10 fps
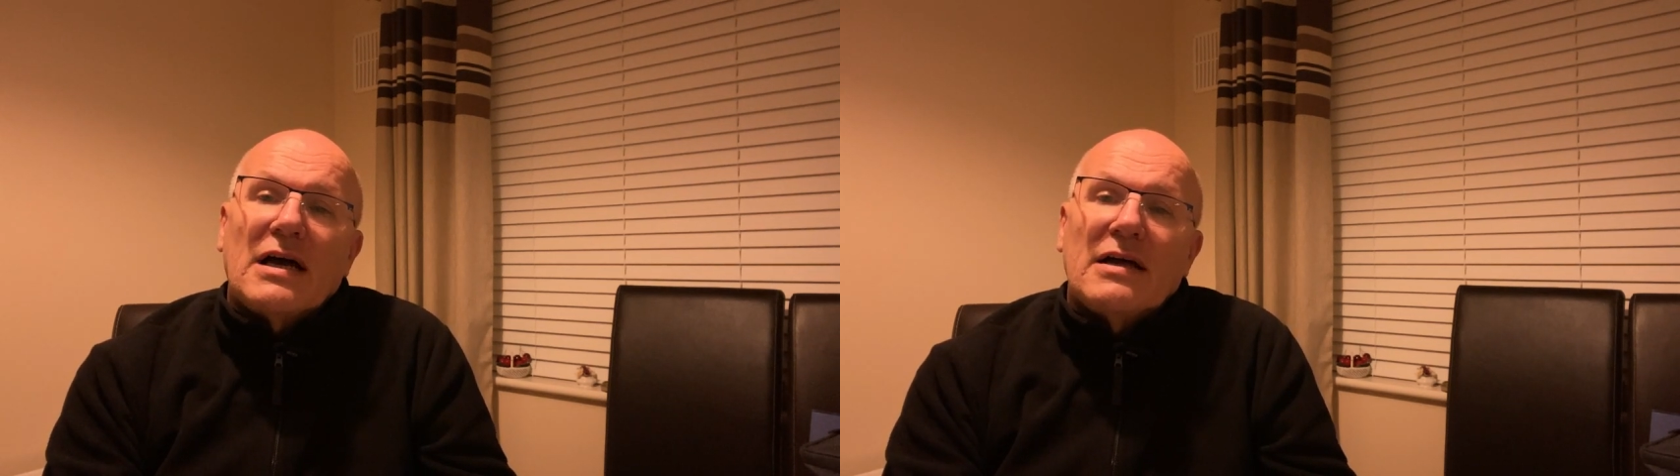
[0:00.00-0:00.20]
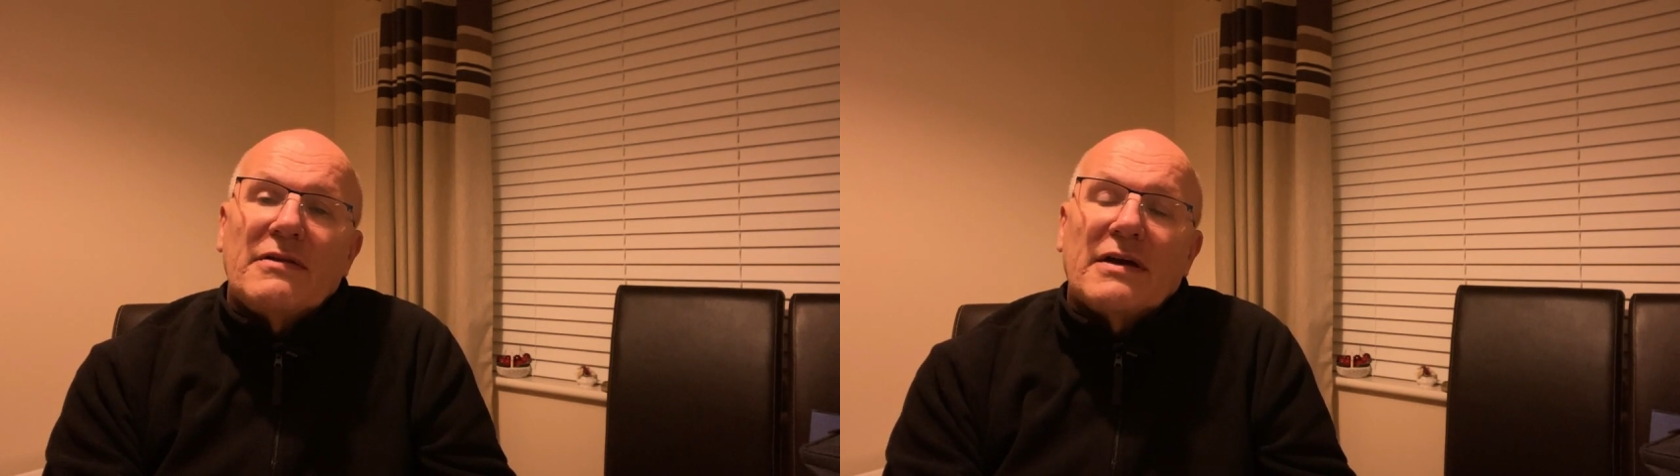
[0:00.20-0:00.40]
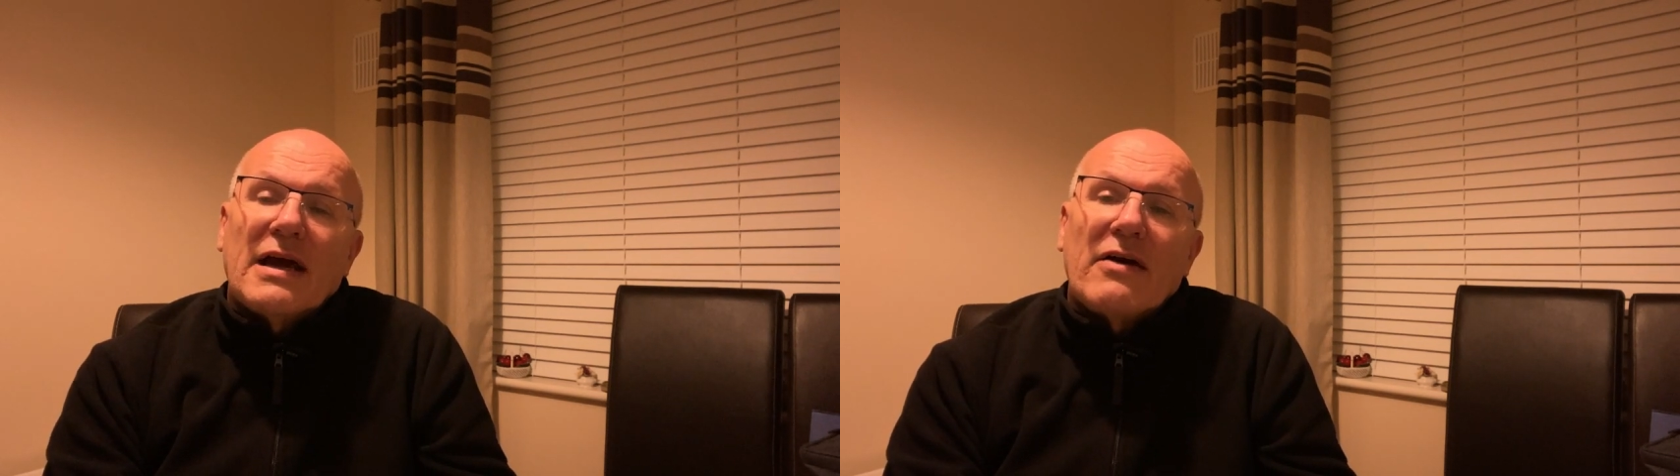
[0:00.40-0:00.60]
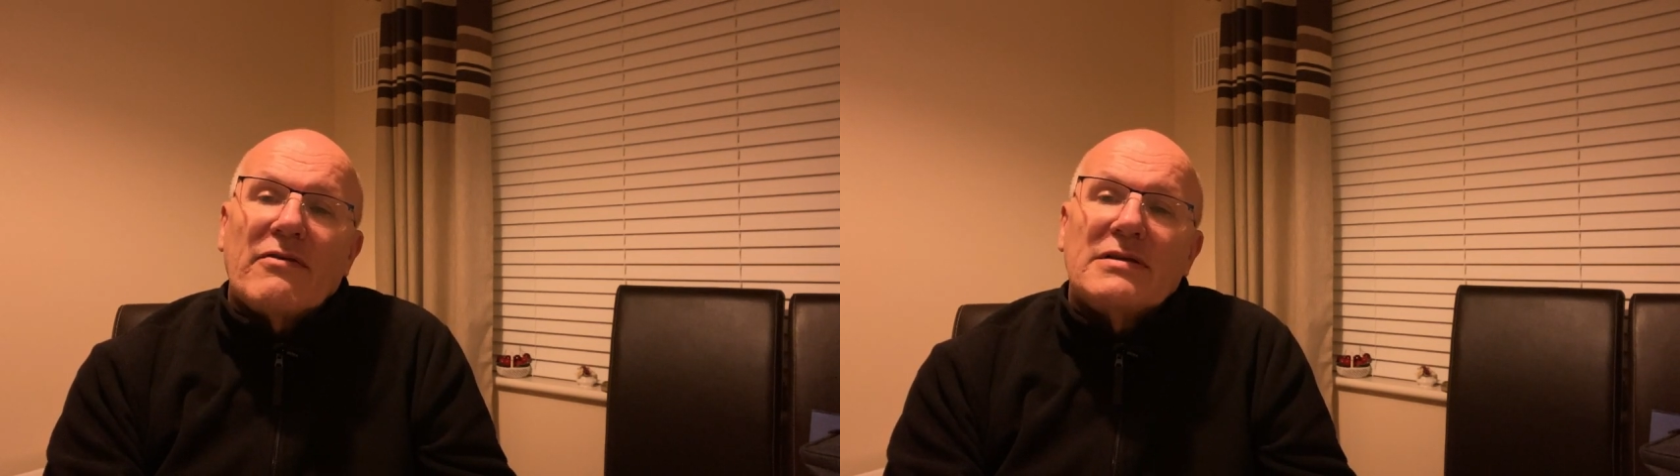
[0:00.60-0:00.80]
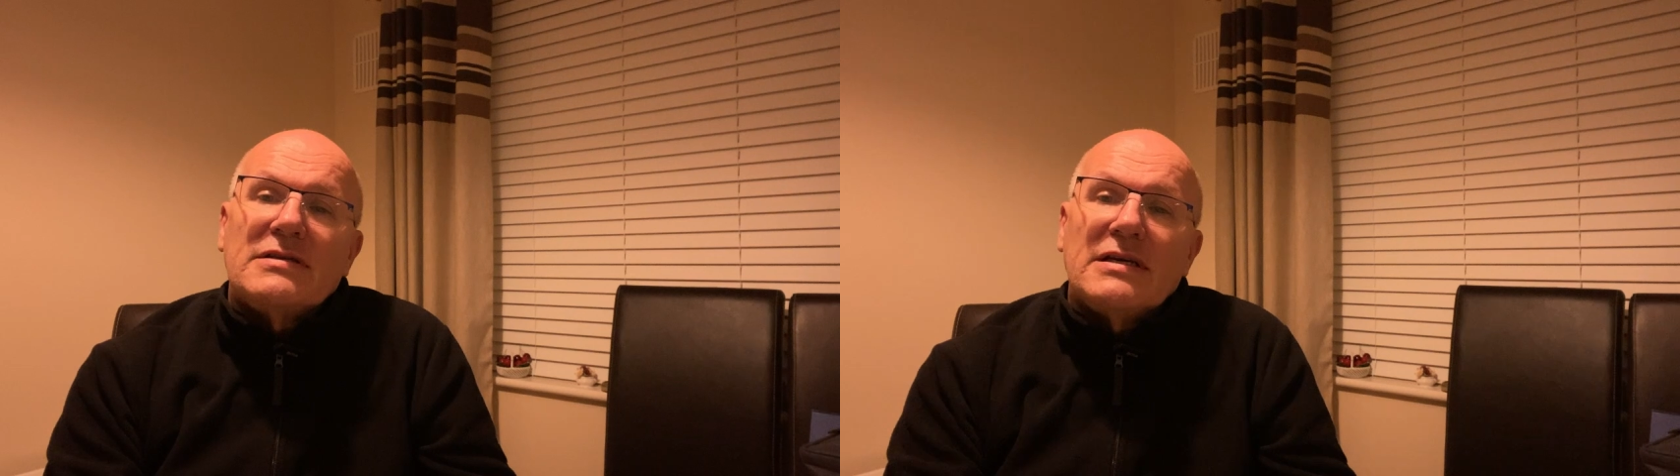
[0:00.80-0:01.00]
and the
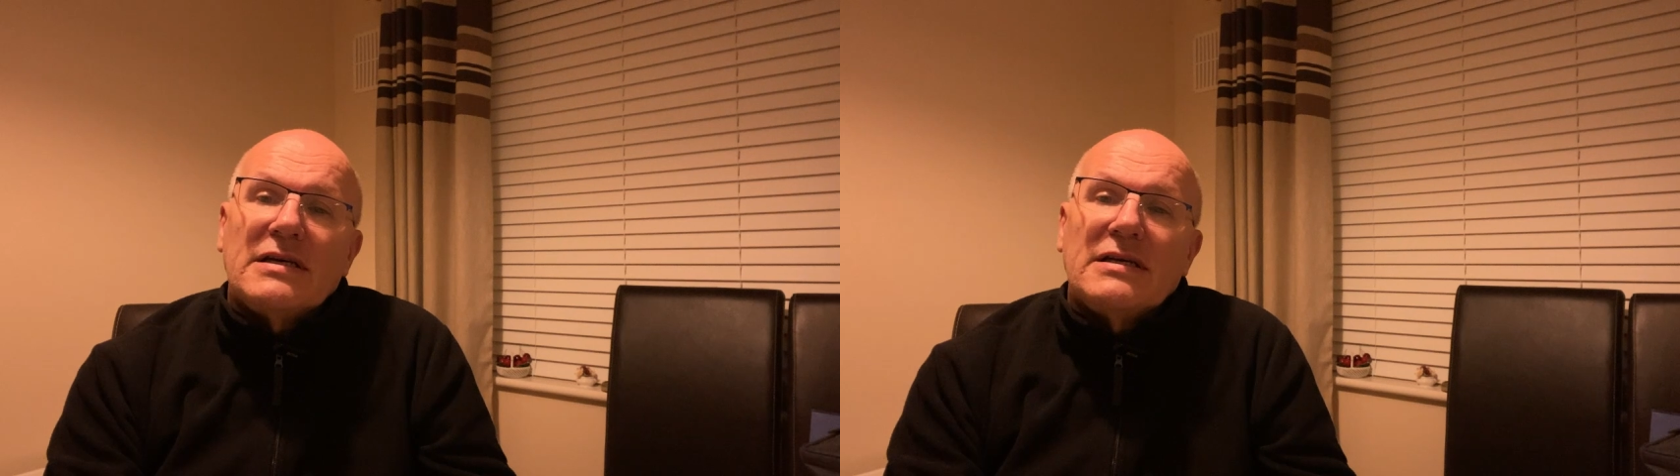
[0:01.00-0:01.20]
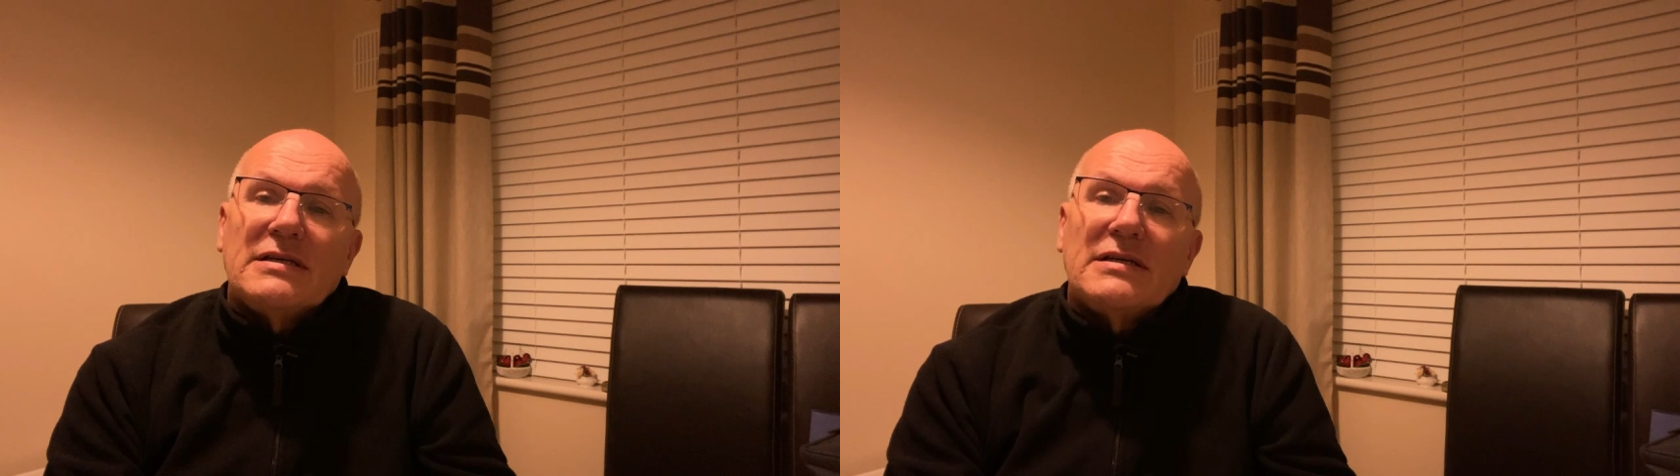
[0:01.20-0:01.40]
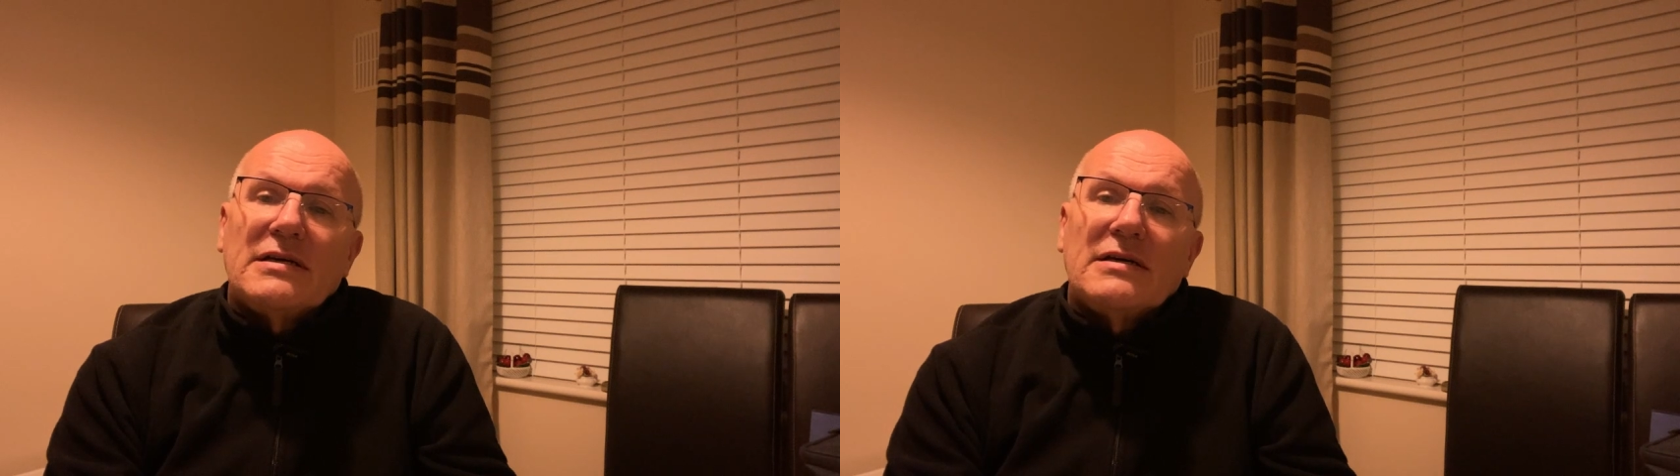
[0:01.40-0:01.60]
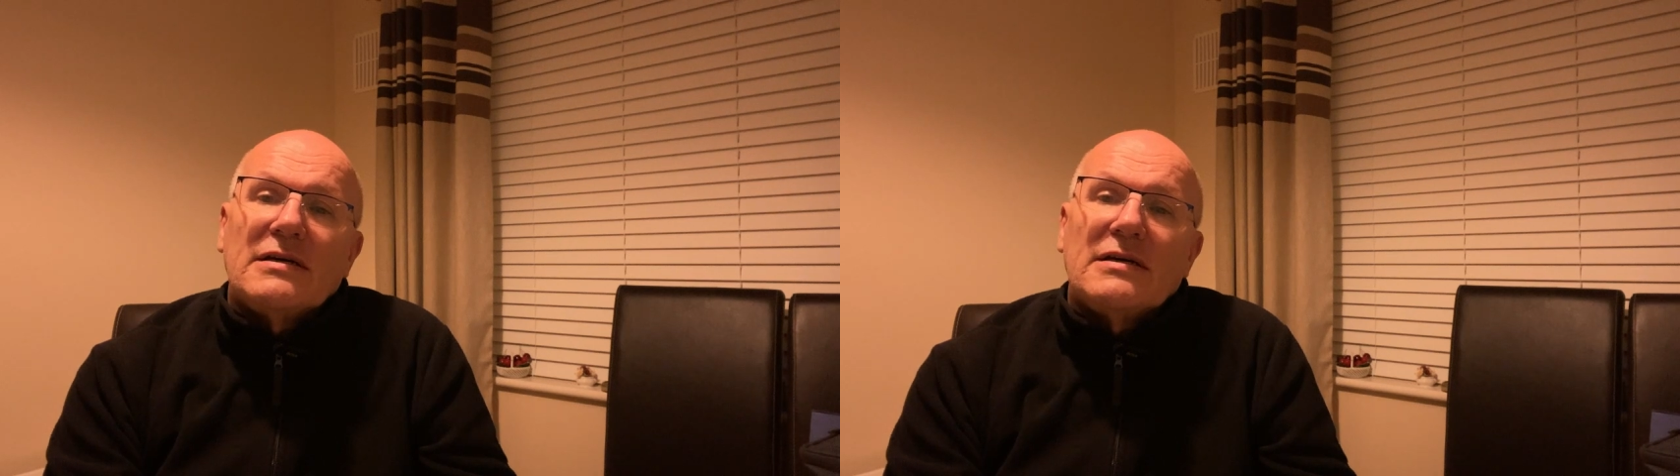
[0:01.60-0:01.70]
guarantee